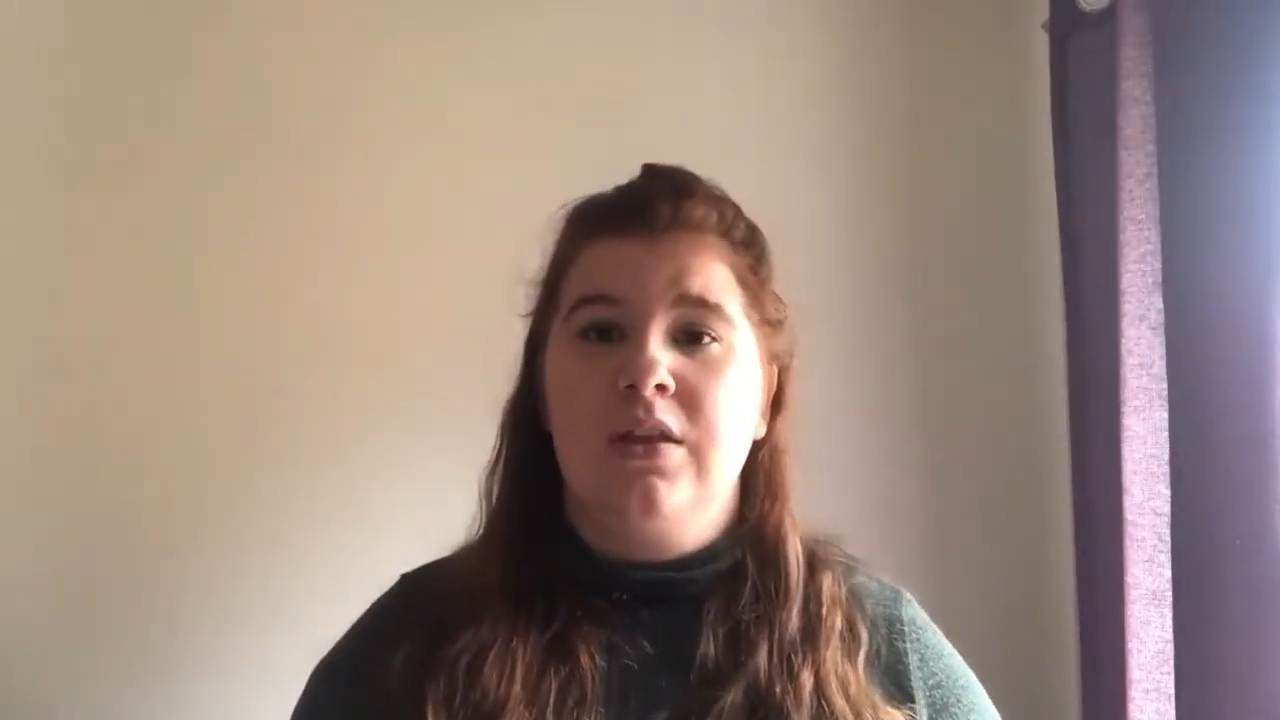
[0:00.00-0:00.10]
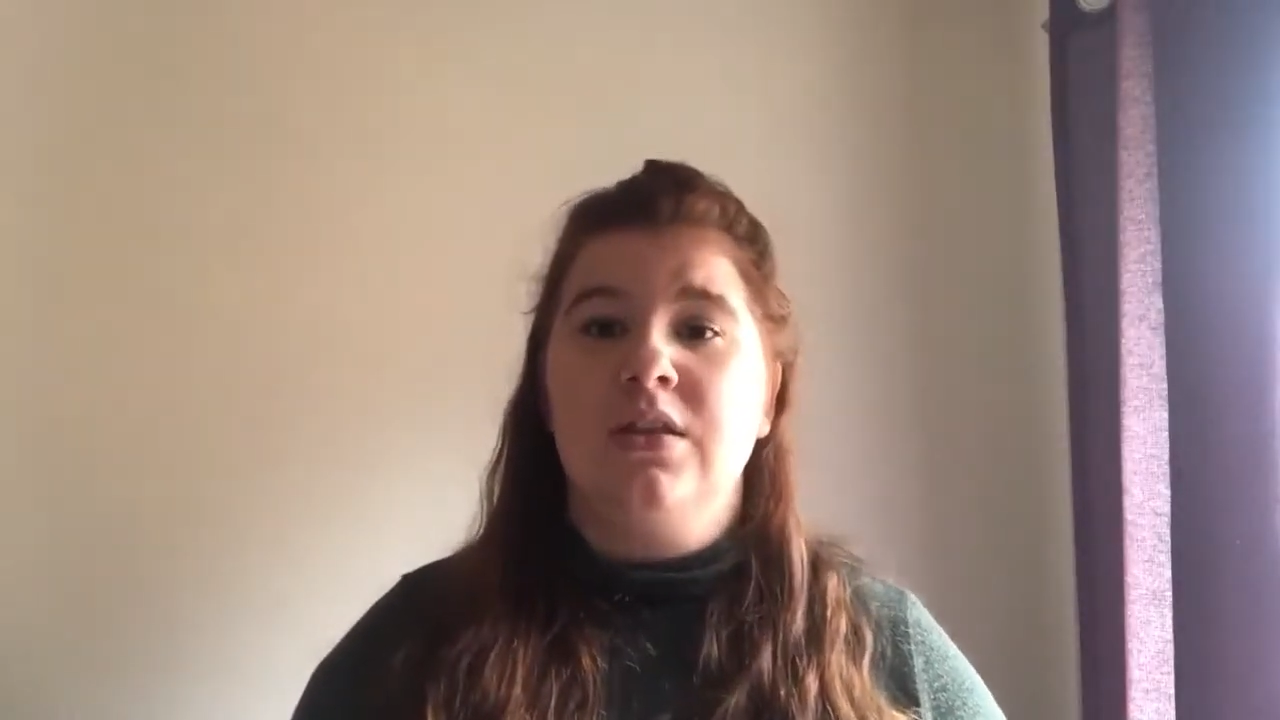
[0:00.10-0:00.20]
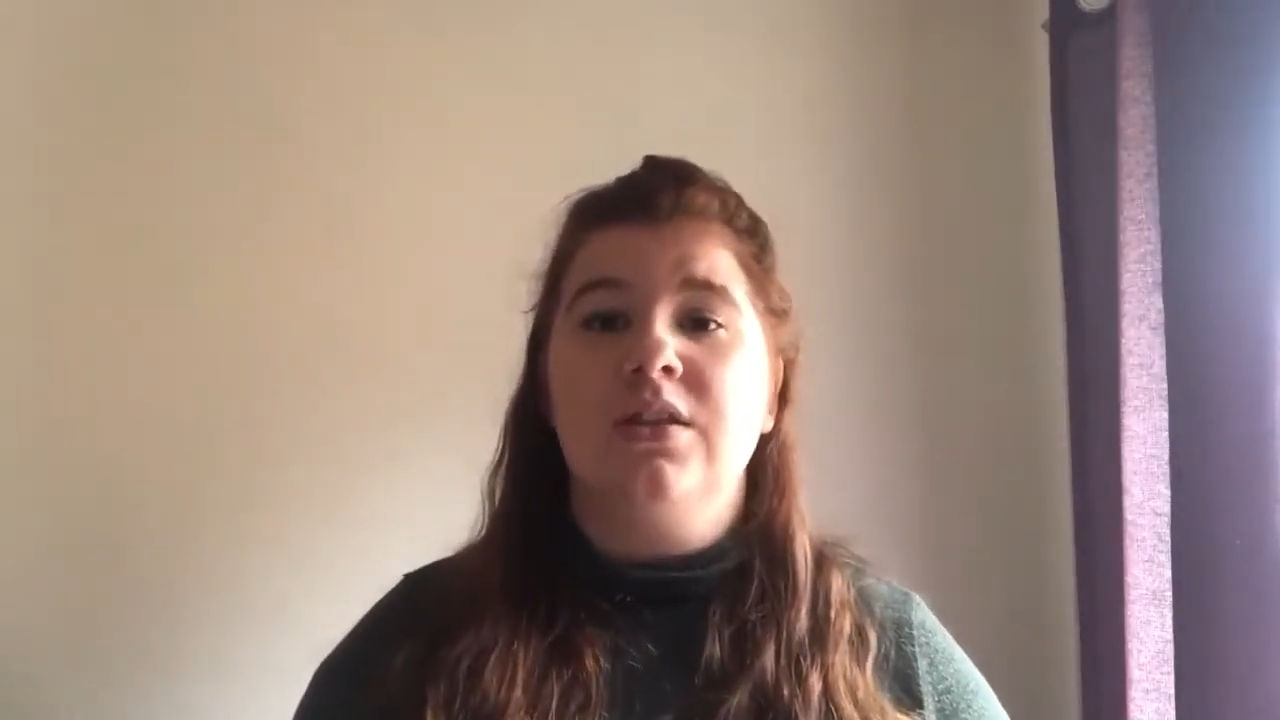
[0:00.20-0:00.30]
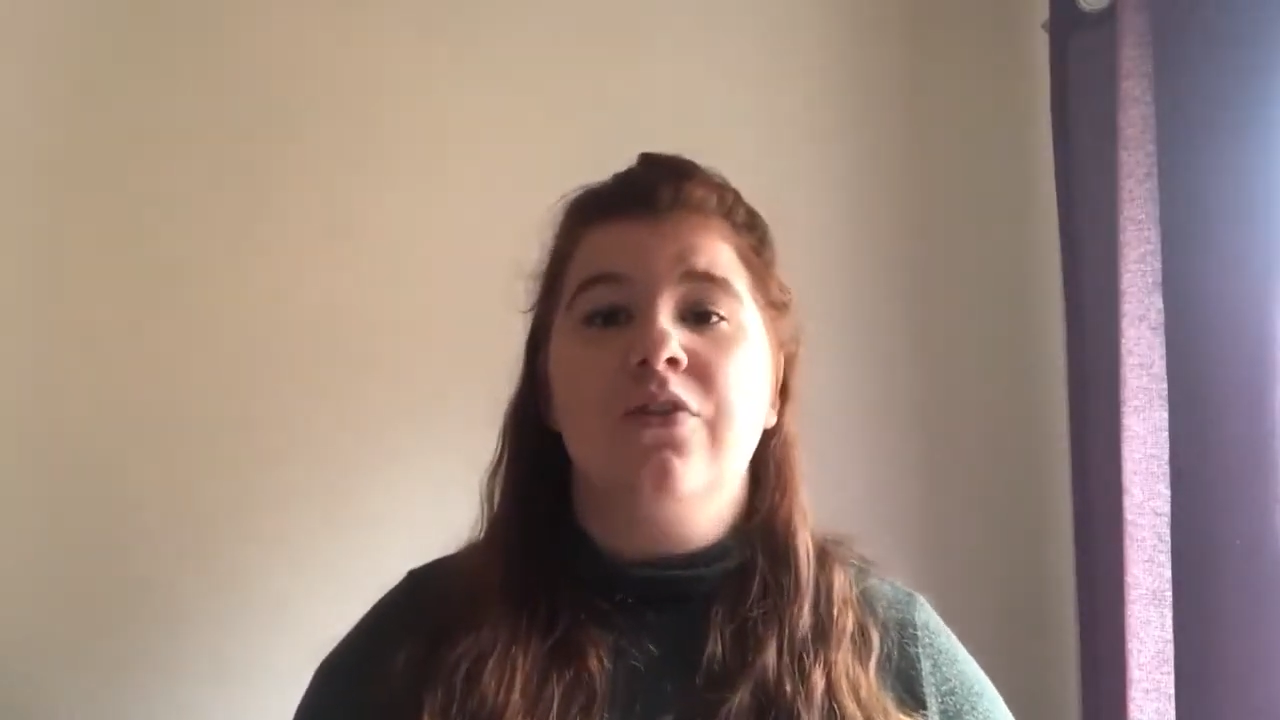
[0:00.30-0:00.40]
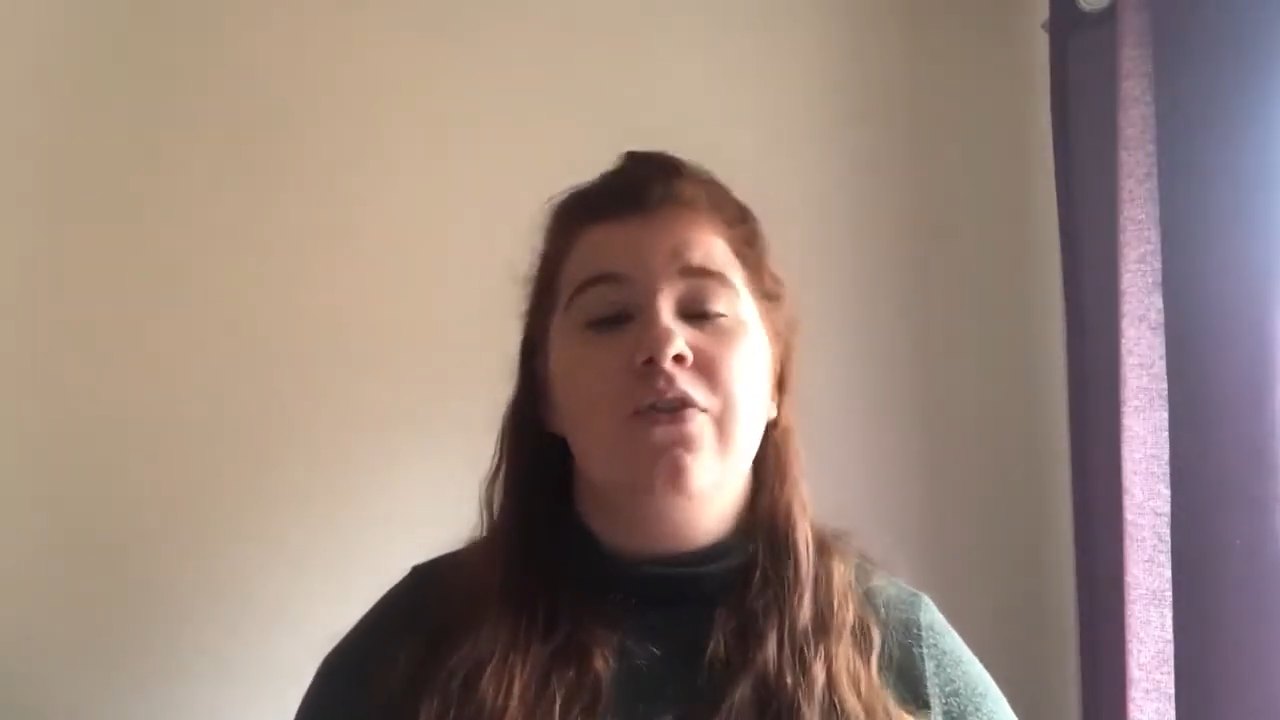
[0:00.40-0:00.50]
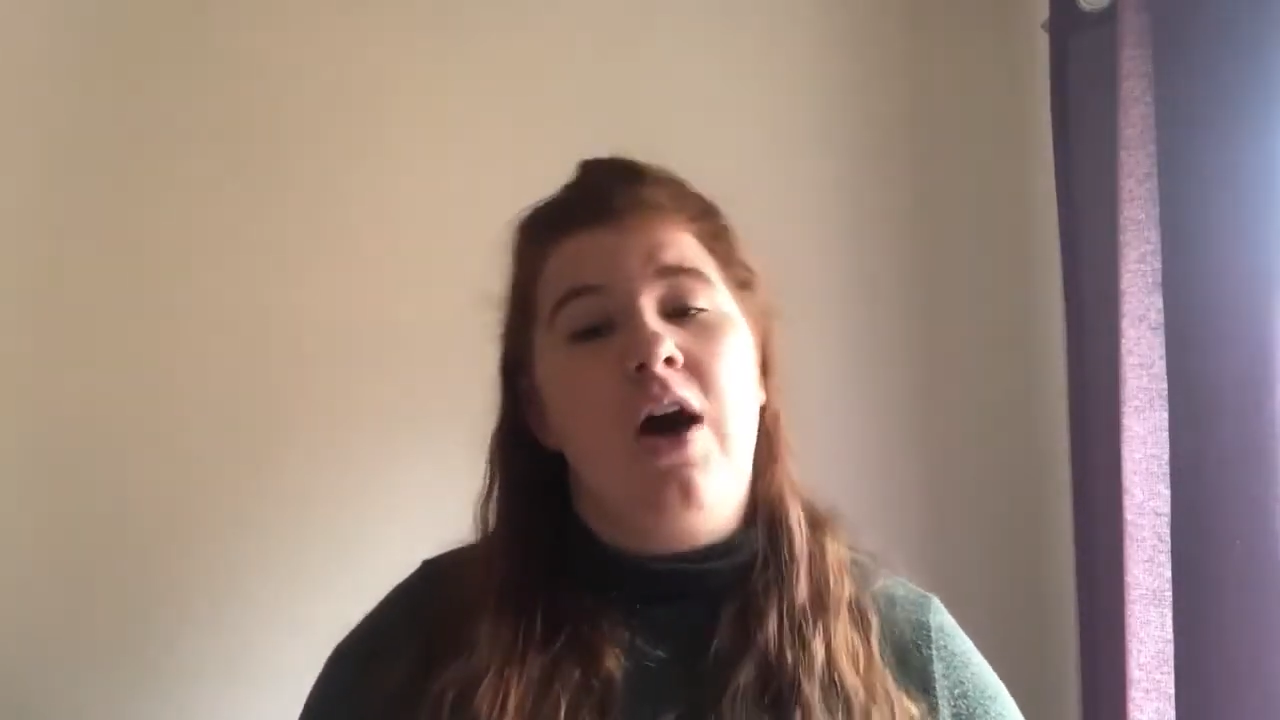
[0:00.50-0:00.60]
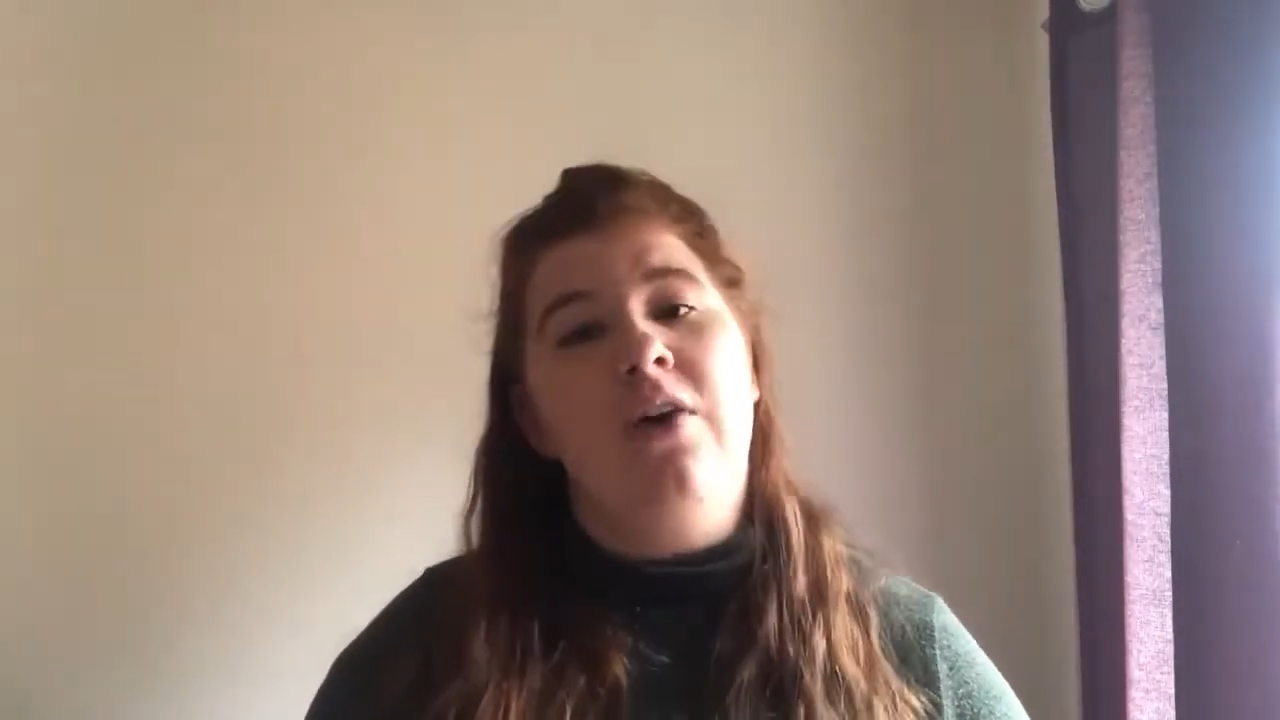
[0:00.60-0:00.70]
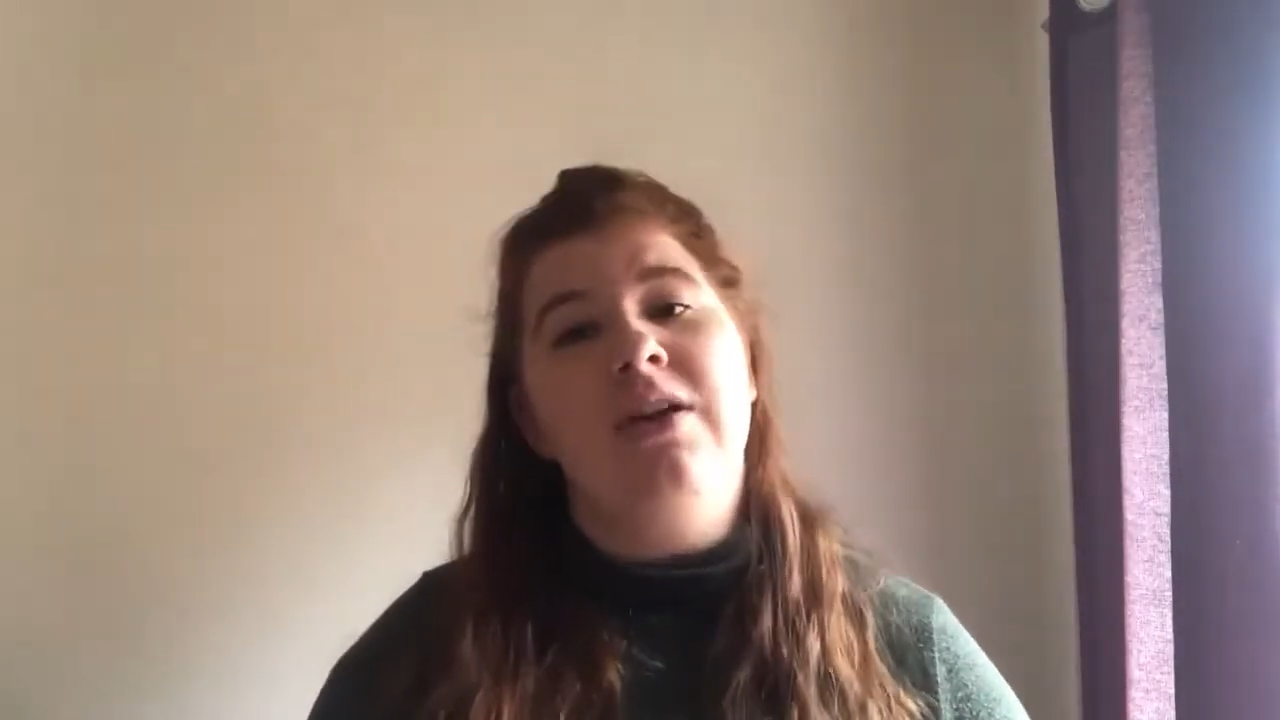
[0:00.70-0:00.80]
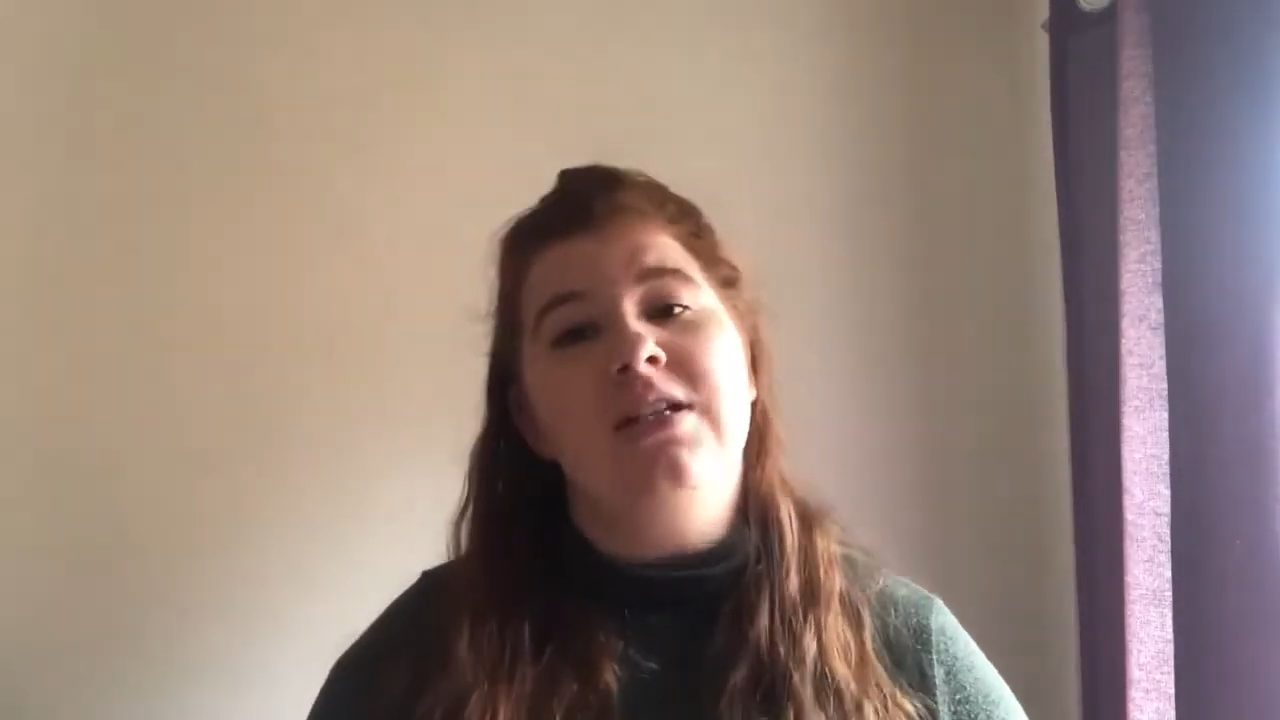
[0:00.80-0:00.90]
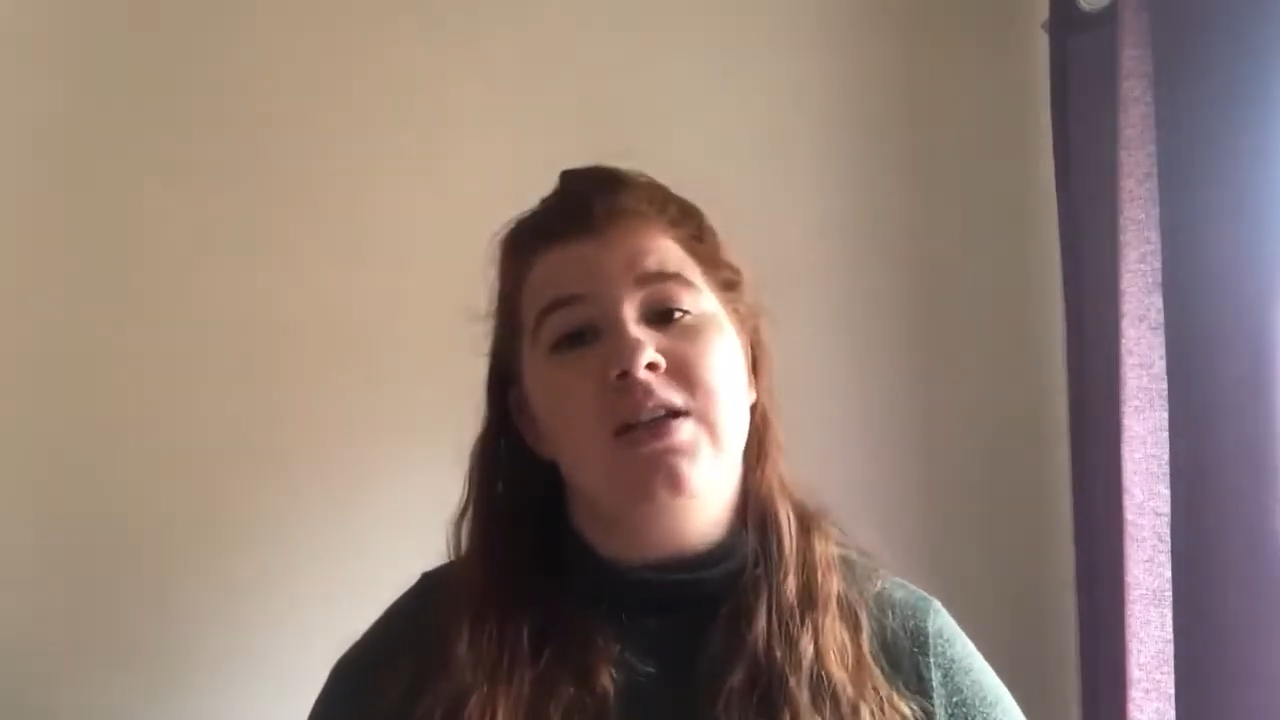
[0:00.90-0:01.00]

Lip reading: The safari